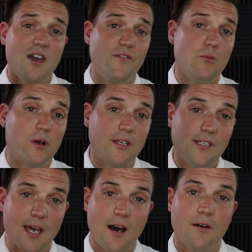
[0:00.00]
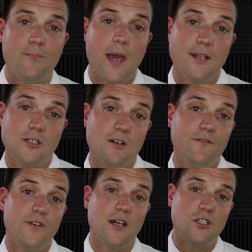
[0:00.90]
If you want to see how pants should
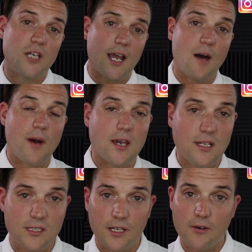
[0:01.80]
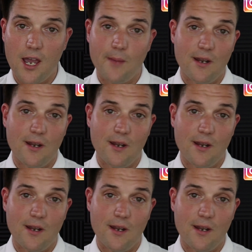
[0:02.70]
fit, check out my Instagram.